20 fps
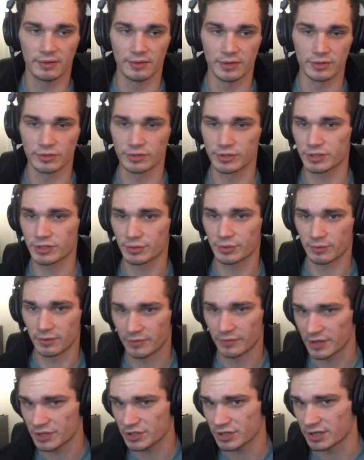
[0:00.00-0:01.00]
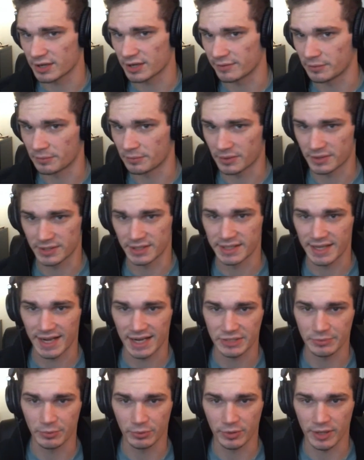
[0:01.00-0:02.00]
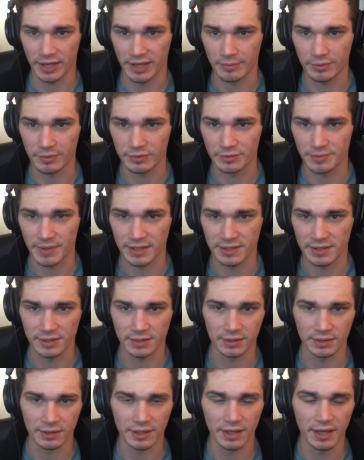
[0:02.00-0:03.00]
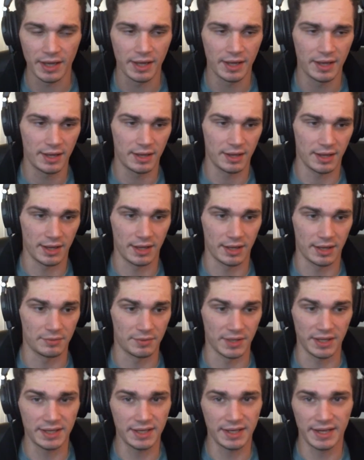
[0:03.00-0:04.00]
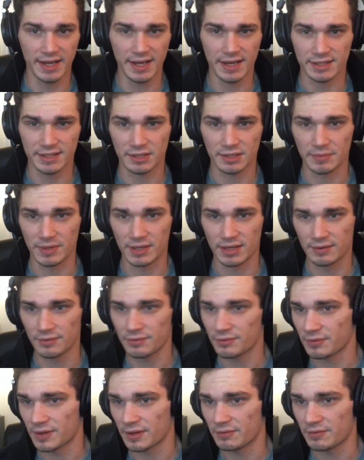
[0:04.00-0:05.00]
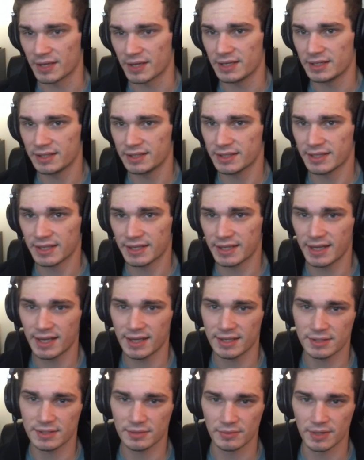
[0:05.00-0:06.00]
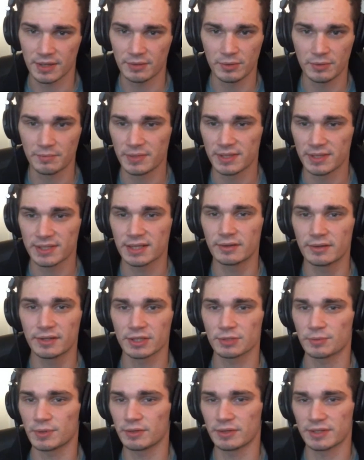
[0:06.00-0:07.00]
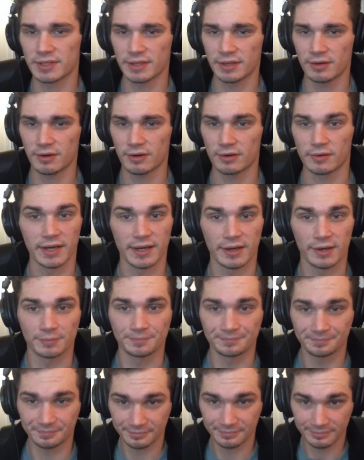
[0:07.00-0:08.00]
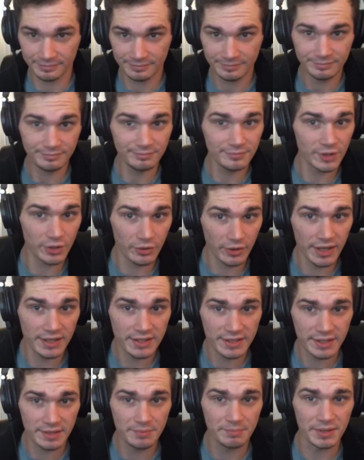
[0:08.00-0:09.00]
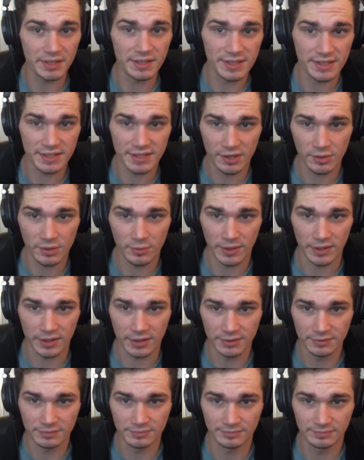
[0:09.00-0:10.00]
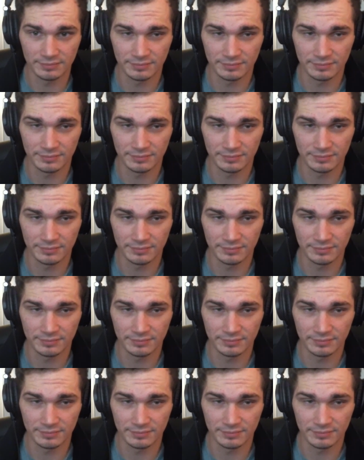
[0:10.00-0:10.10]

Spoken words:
these are just the revision of them with detachable cables, basically. And they kick ass. I mean, if they didn't kick ass, they wouldn't be selling as well as they are. Now, granted, Beats sell well.